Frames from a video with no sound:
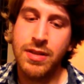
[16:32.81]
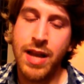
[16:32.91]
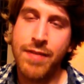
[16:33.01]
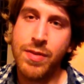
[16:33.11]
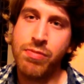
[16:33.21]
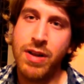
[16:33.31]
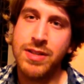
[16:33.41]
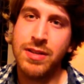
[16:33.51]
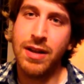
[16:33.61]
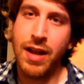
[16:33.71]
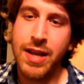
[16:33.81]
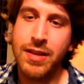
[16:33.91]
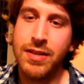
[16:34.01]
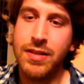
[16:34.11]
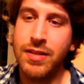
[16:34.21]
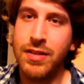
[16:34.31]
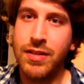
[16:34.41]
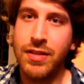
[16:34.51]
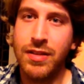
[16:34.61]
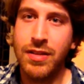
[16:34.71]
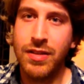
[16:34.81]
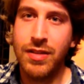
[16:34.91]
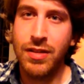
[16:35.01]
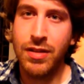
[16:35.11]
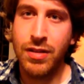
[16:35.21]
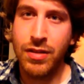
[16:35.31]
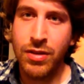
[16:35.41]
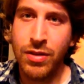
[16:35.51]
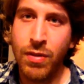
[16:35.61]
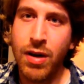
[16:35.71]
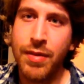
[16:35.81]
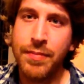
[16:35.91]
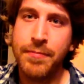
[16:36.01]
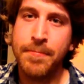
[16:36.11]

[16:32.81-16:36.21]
the ever-present light that you are.